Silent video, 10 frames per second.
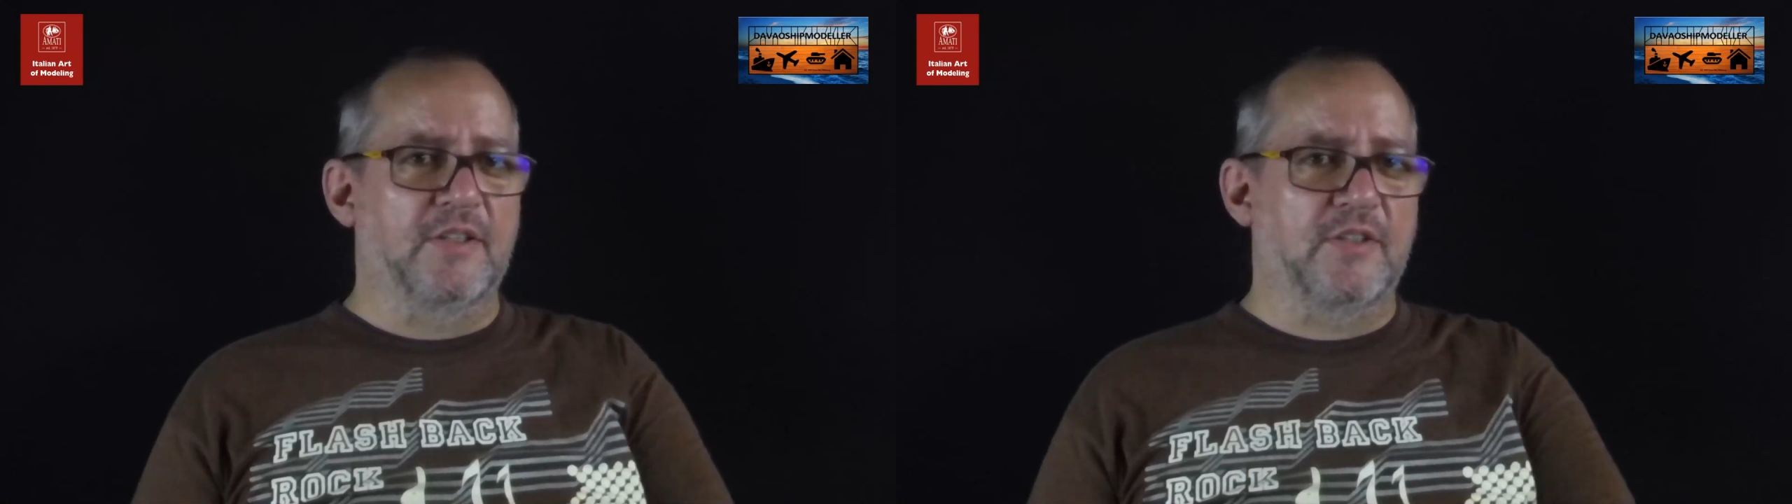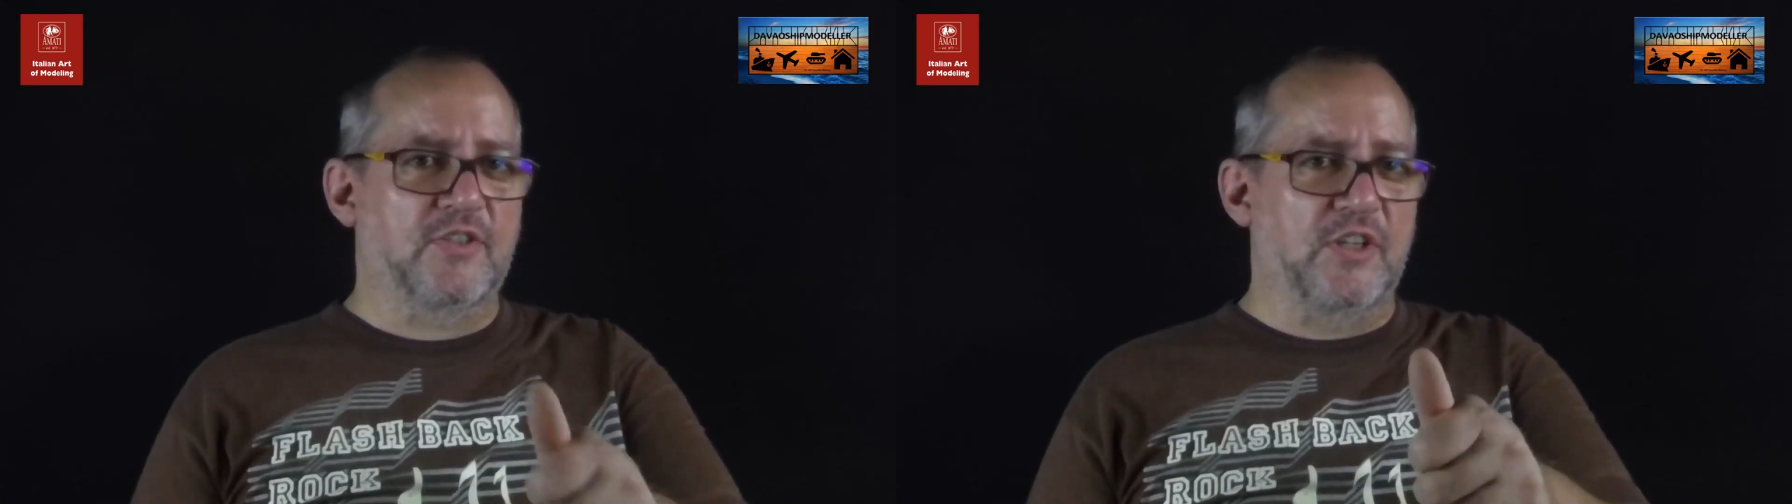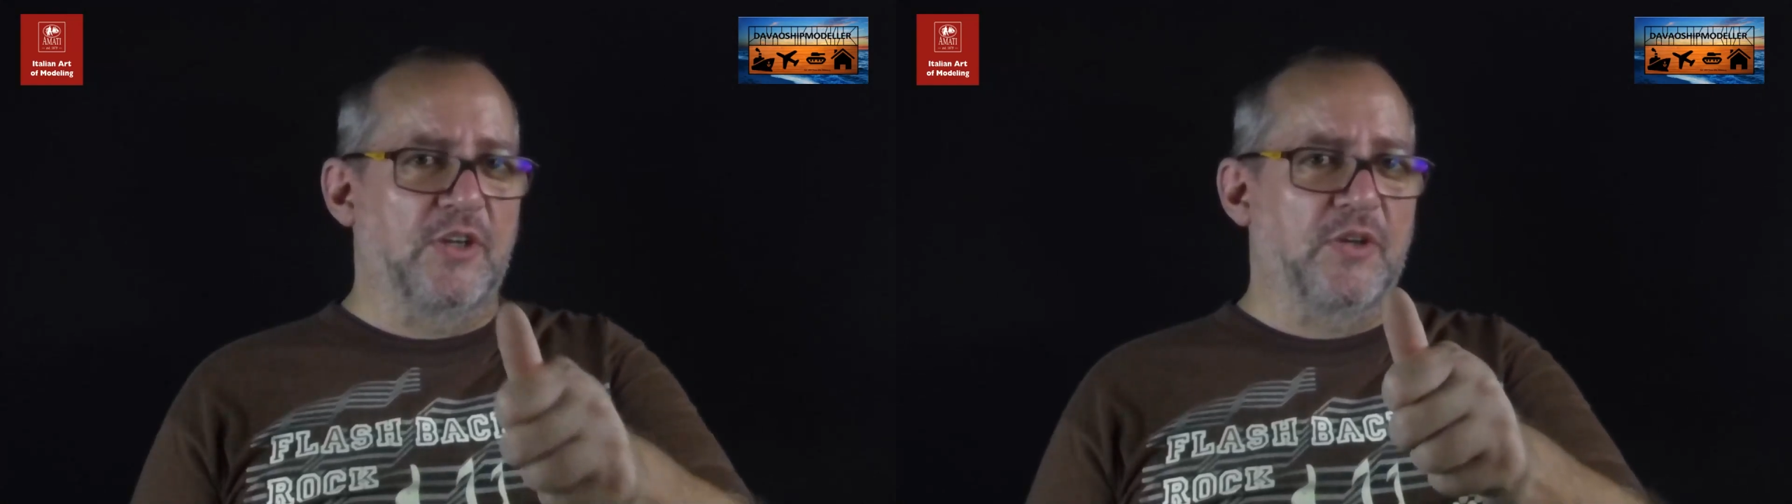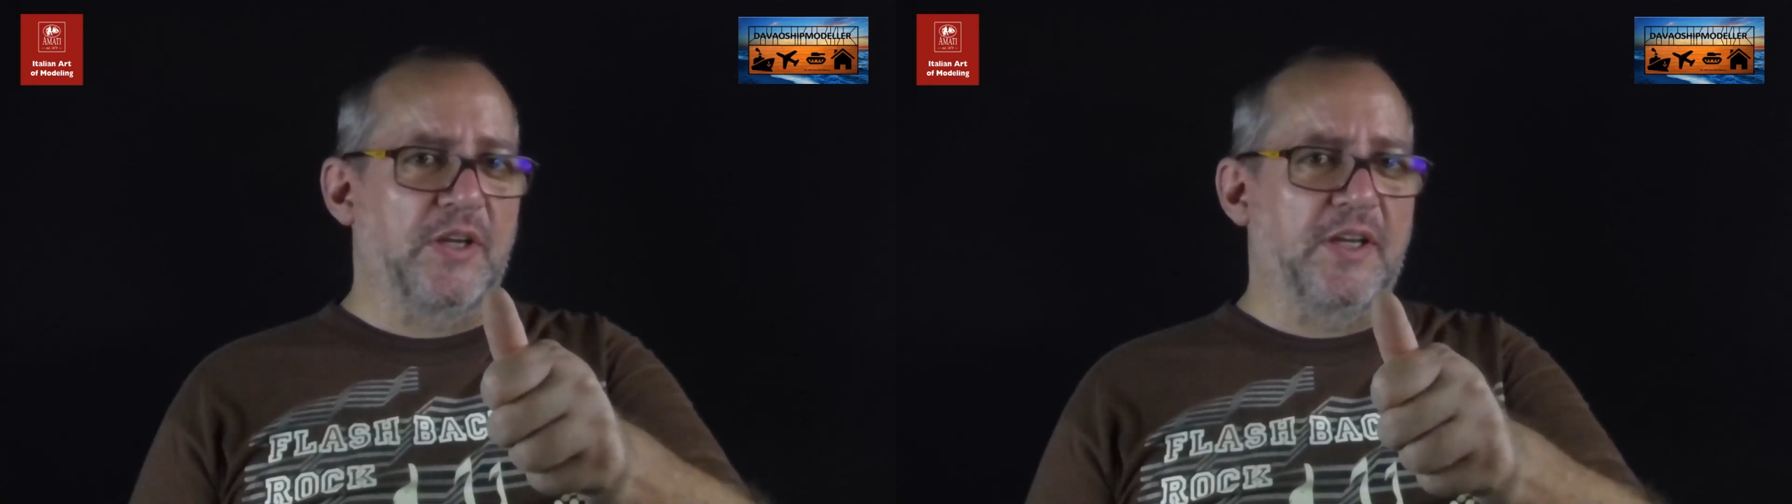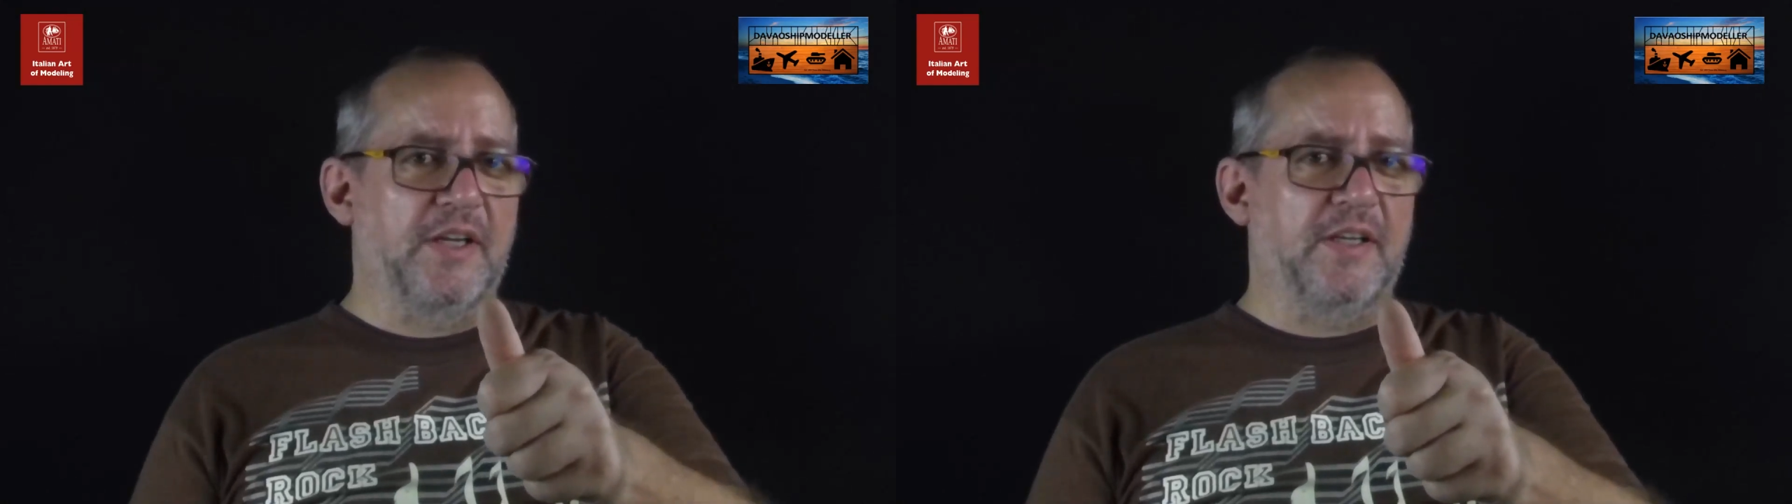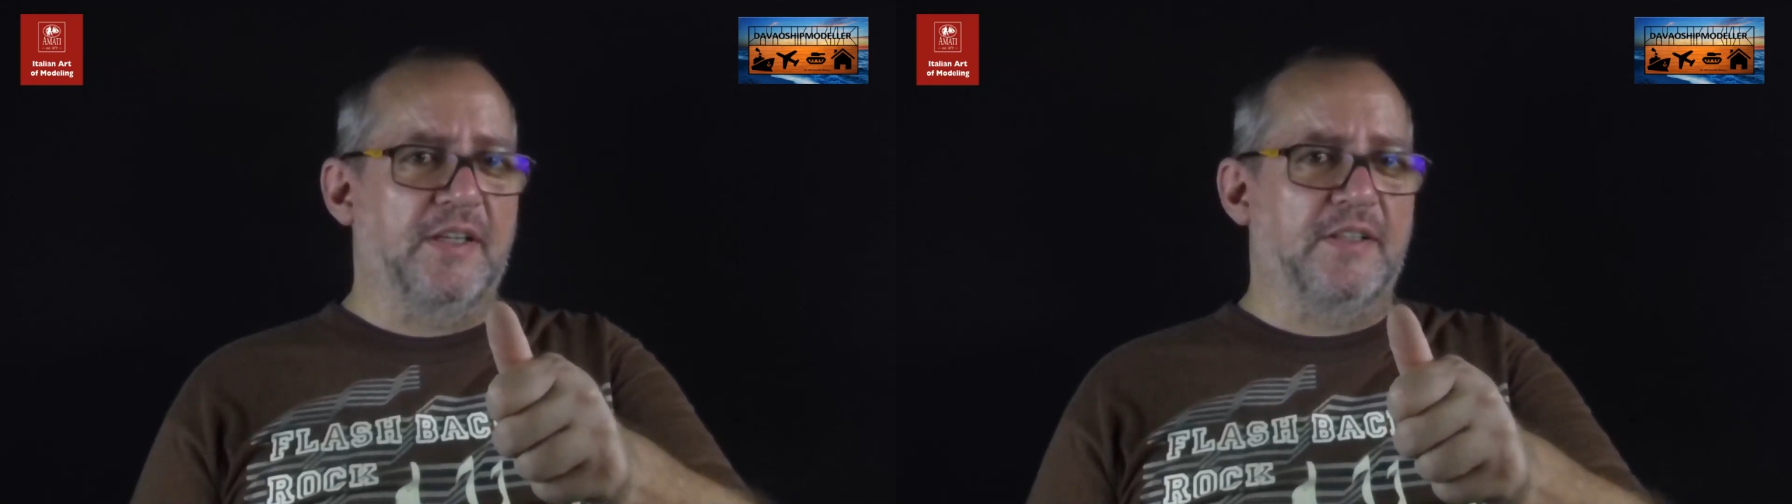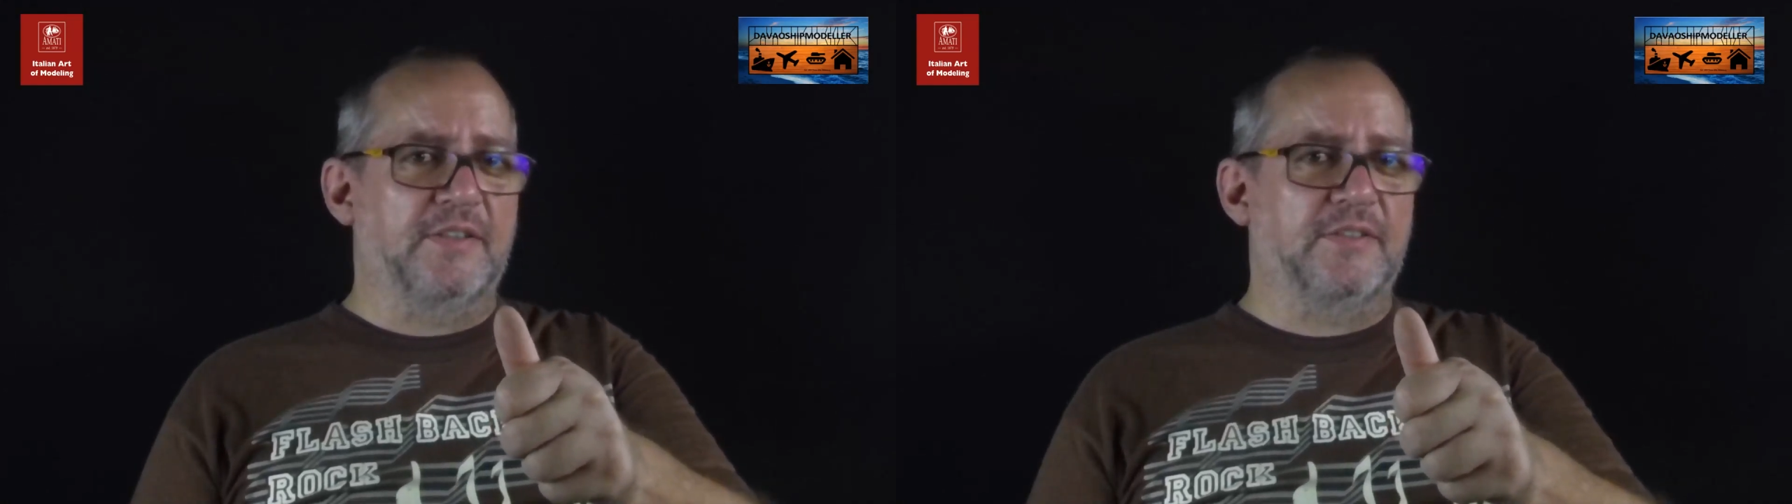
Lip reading: see you there.